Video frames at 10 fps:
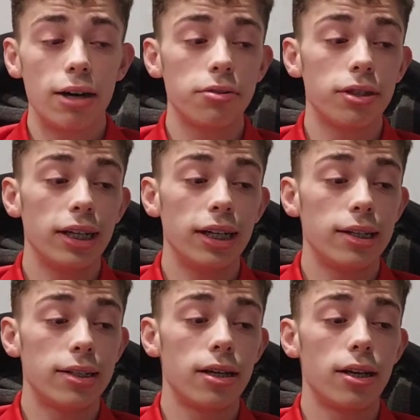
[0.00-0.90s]
out
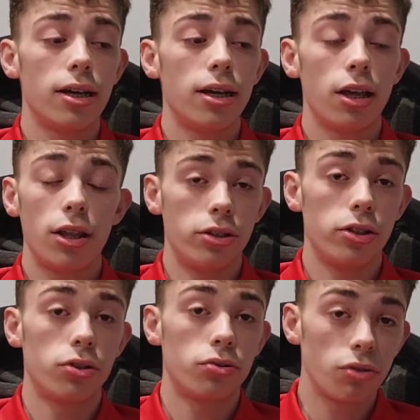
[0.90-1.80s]
is that there's
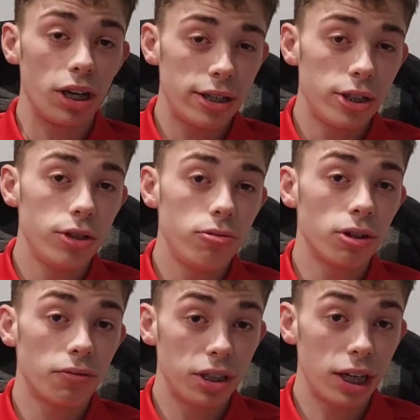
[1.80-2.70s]
a great
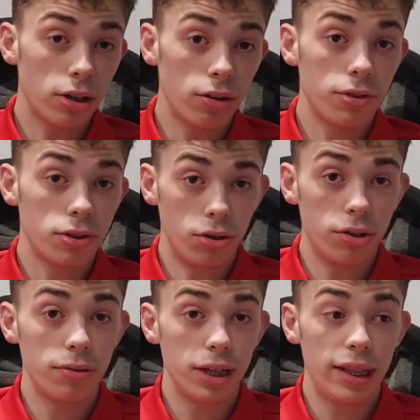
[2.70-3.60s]
use of Chekhov's
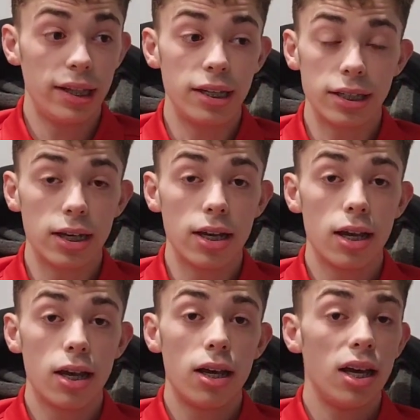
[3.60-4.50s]
gun in this.
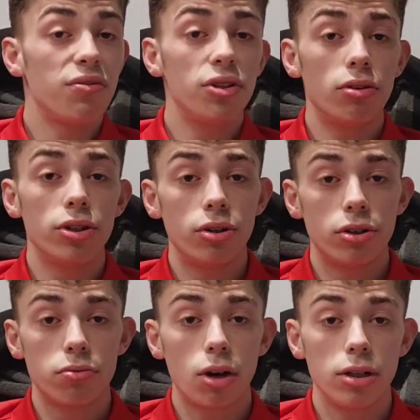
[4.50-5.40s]
If no one
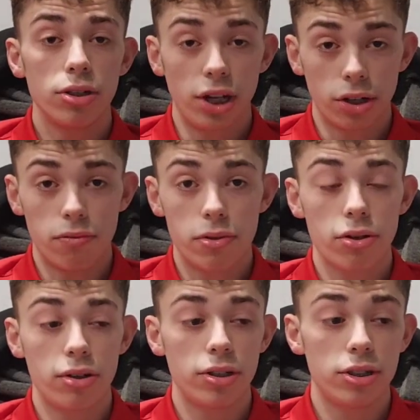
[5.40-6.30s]
knows what Chekhov's
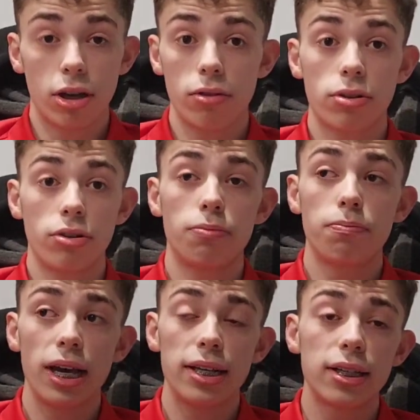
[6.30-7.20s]
gun is
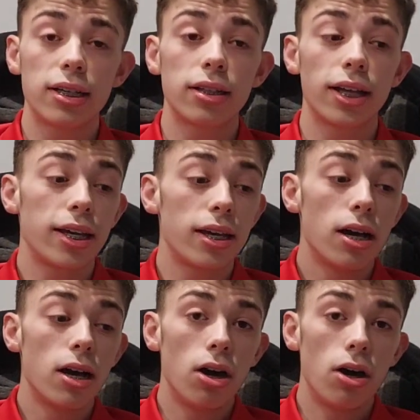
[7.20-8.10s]
basically
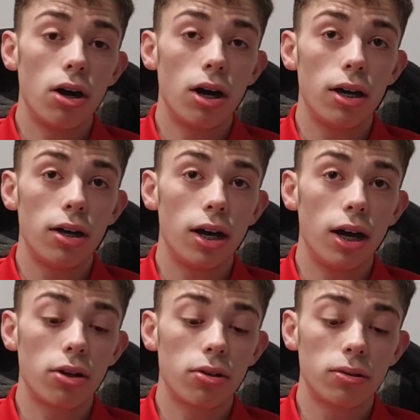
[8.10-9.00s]

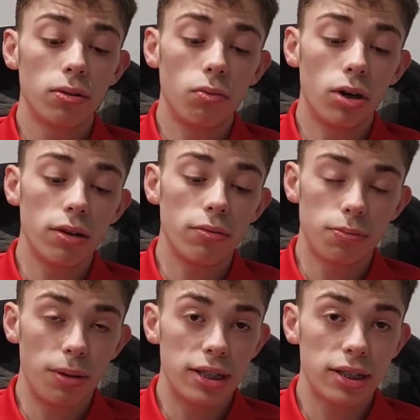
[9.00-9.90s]
a what it
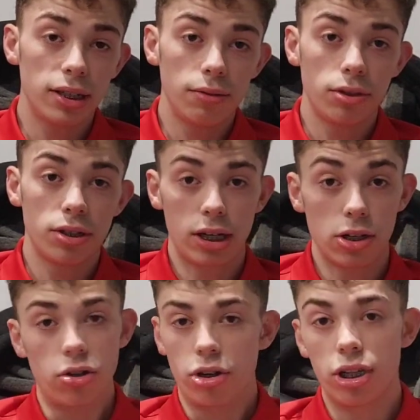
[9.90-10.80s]
was basically was like
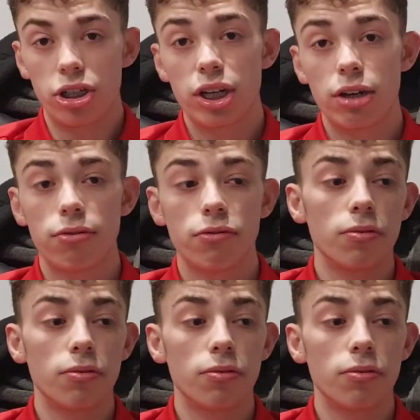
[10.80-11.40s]
a gun on the shelf.